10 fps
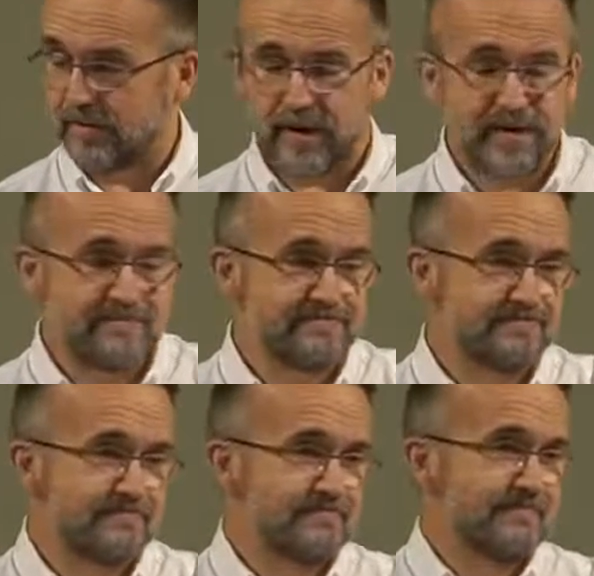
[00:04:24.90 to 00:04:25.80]
right?
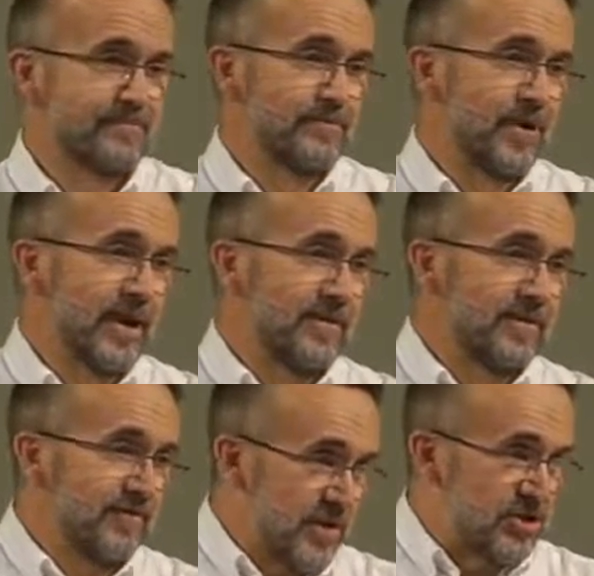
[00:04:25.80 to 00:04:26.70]
But
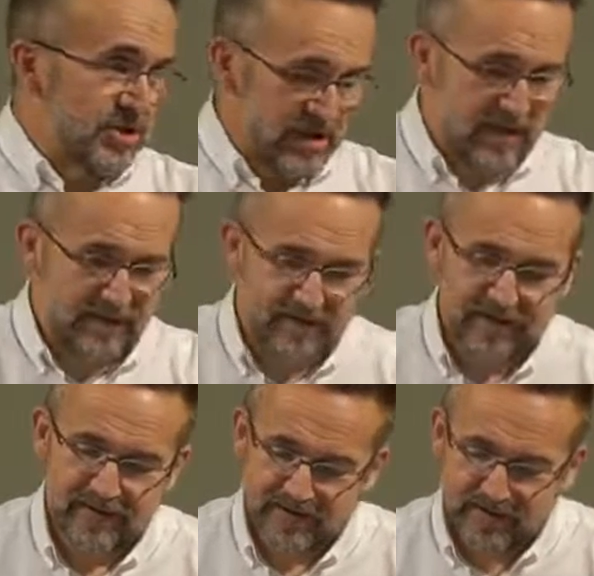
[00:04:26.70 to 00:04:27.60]
individually,
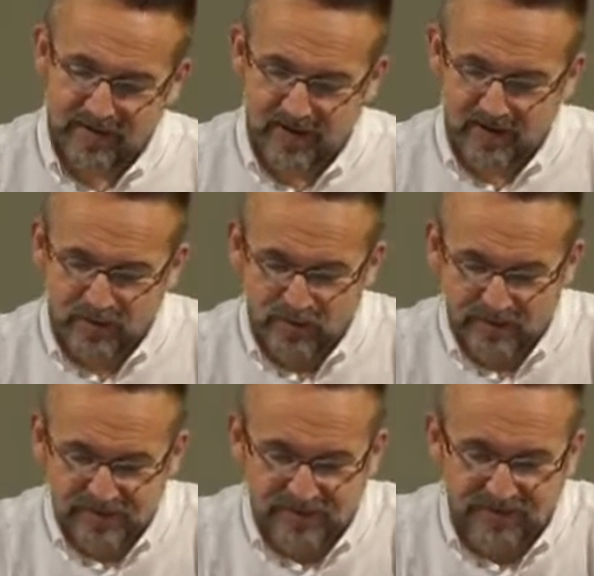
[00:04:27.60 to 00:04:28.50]
they are
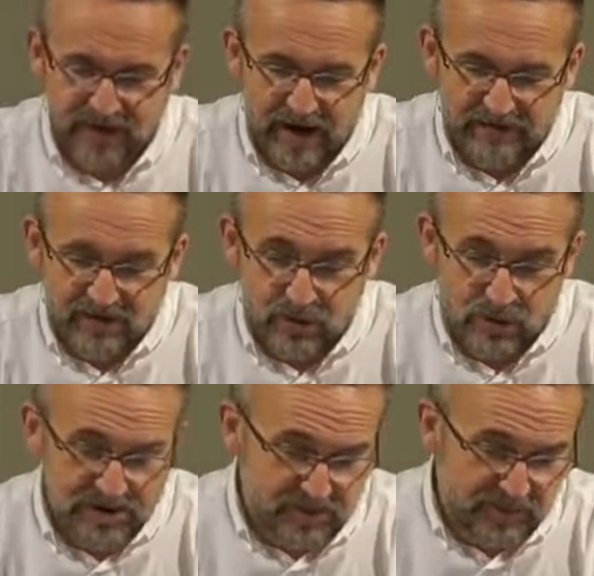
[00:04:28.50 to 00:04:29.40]
known as the five
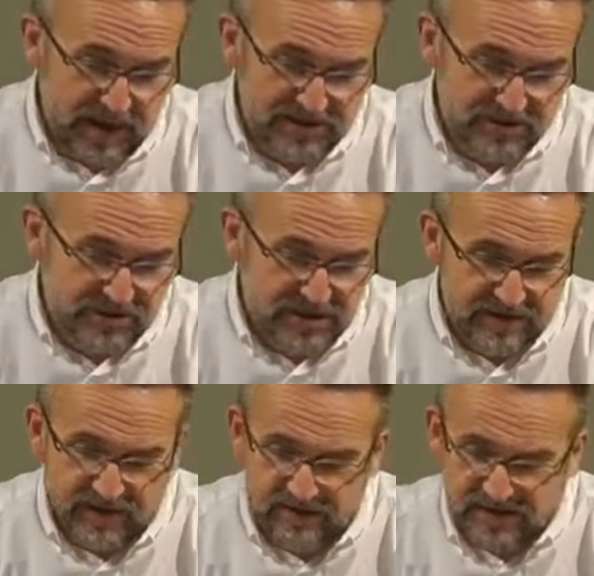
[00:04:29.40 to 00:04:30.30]
solas. And Pastor
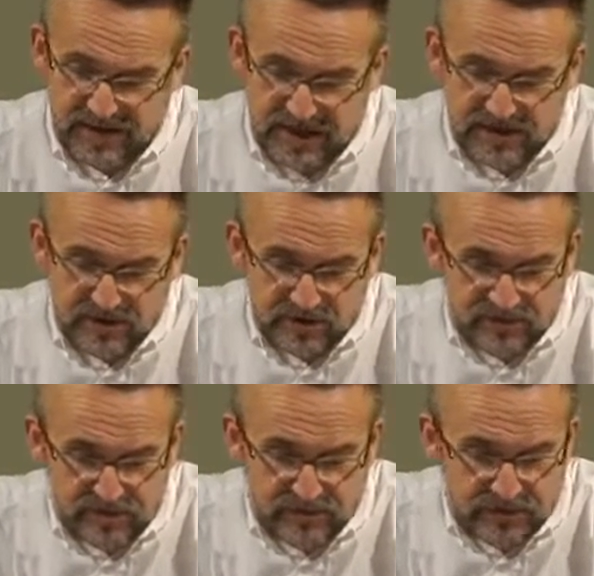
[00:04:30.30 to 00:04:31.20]
Steve gave us an
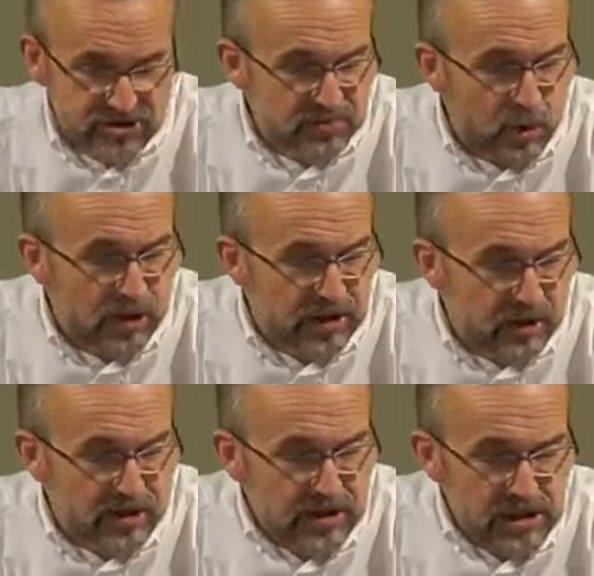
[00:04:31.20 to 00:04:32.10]
excellent treatment this
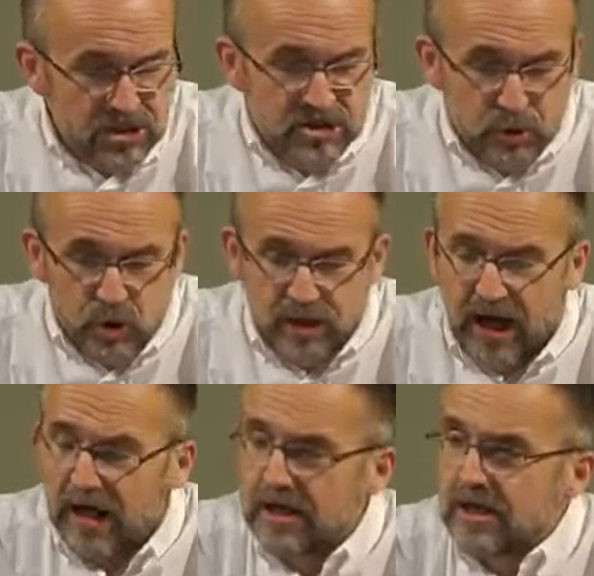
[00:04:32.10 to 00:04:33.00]
morning on
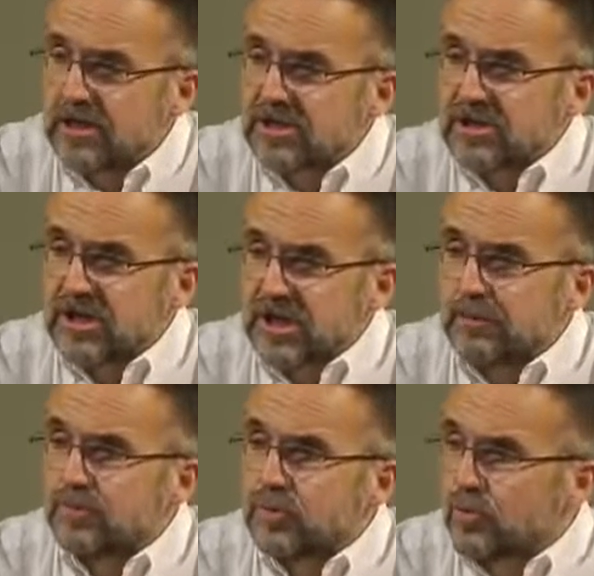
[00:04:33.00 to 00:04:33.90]
sola
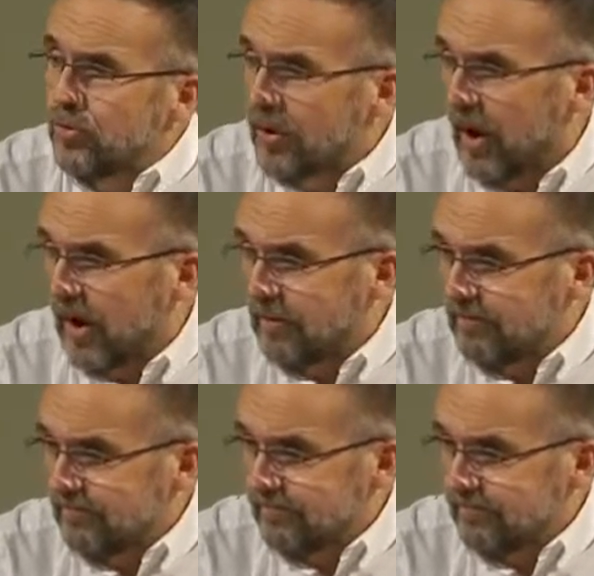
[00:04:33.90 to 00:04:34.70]
scriptura,